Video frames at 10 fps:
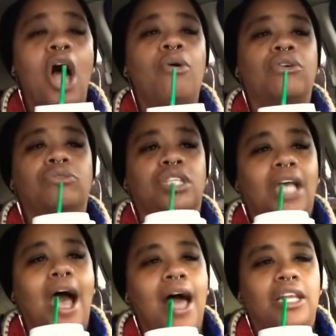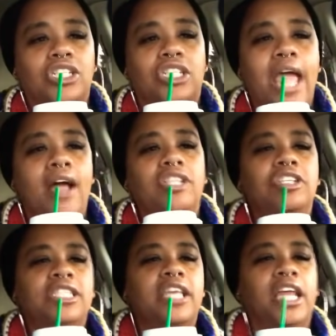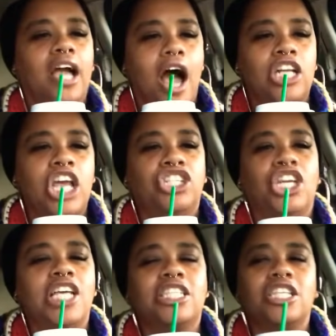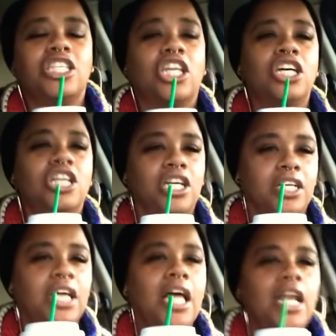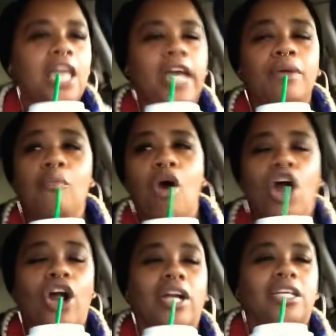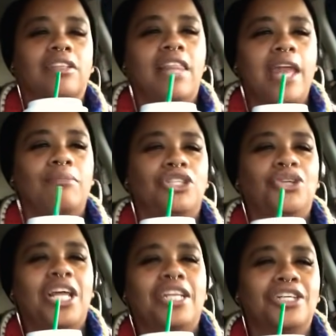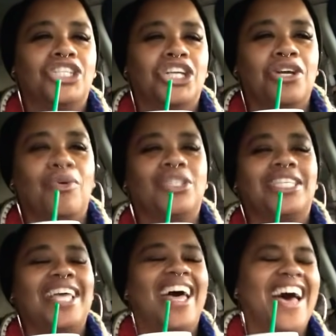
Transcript: local college, down to the city college. They just as good. Let them work. Let them do their little general, st-